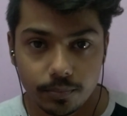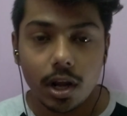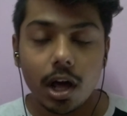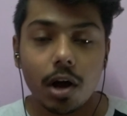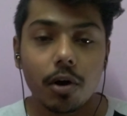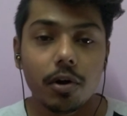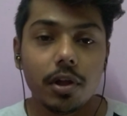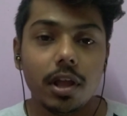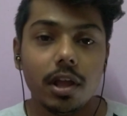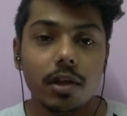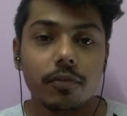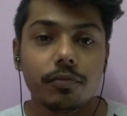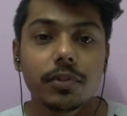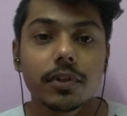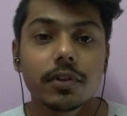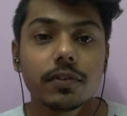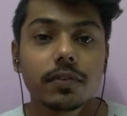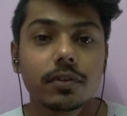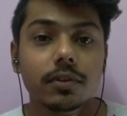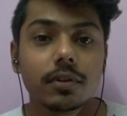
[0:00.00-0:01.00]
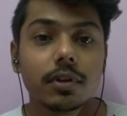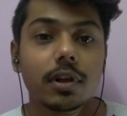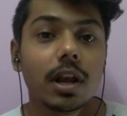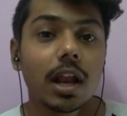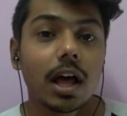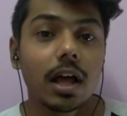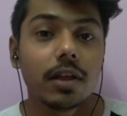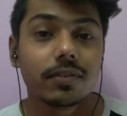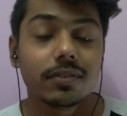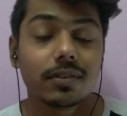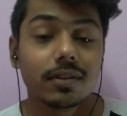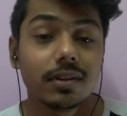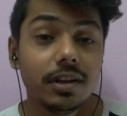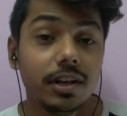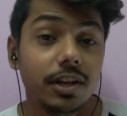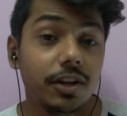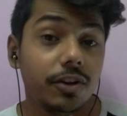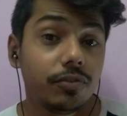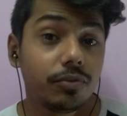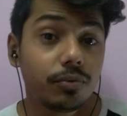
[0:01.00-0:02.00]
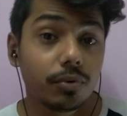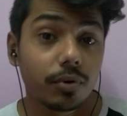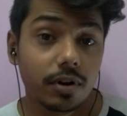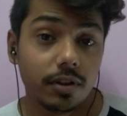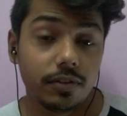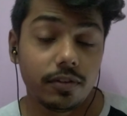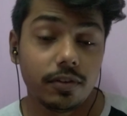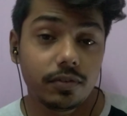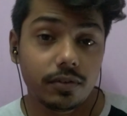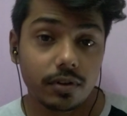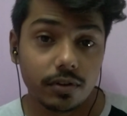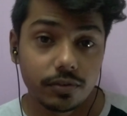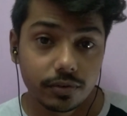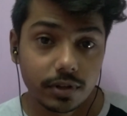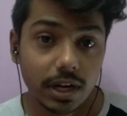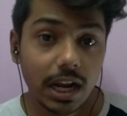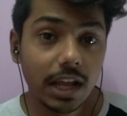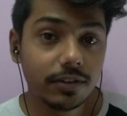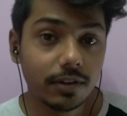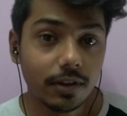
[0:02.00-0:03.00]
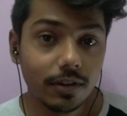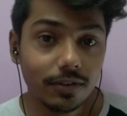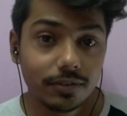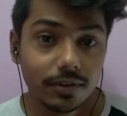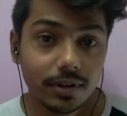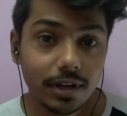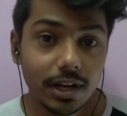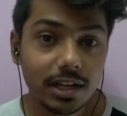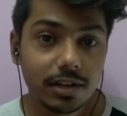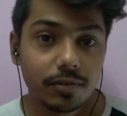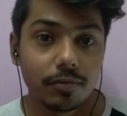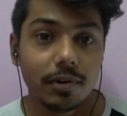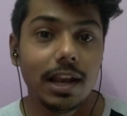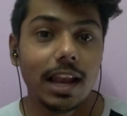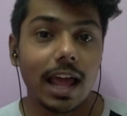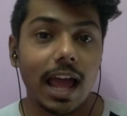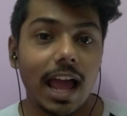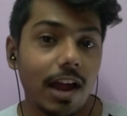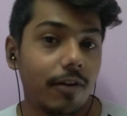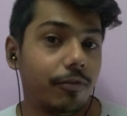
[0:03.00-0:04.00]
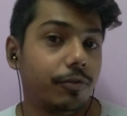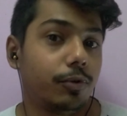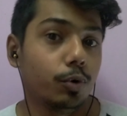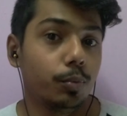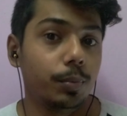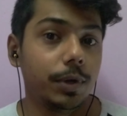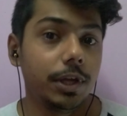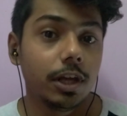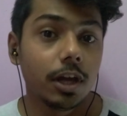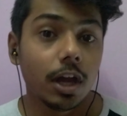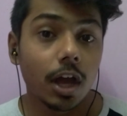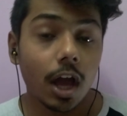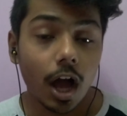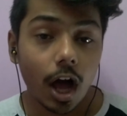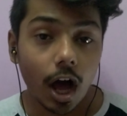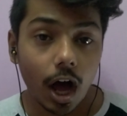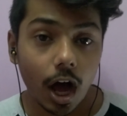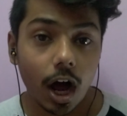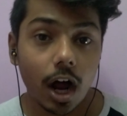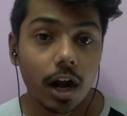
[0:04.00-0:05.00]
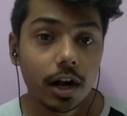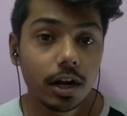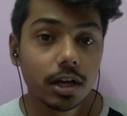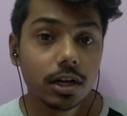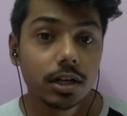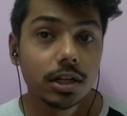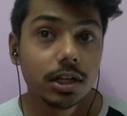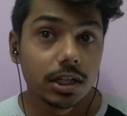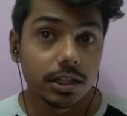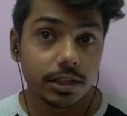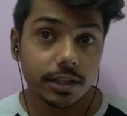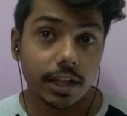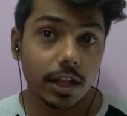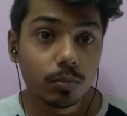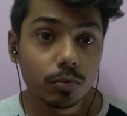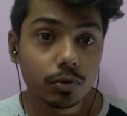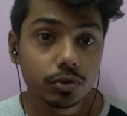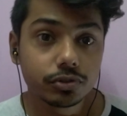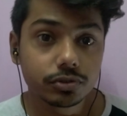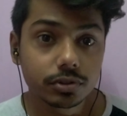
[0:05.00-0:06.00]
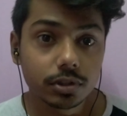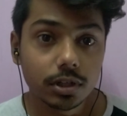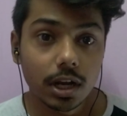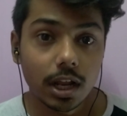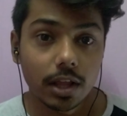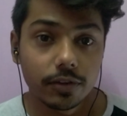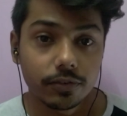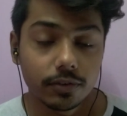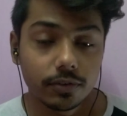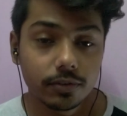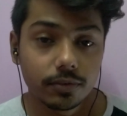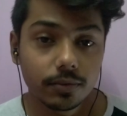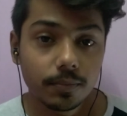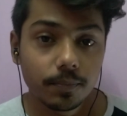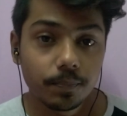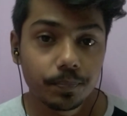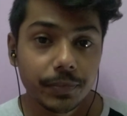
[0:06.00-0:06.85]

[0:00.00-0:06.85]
Now, if this glass needs to resist scratches, it will have to be harder than most glasses.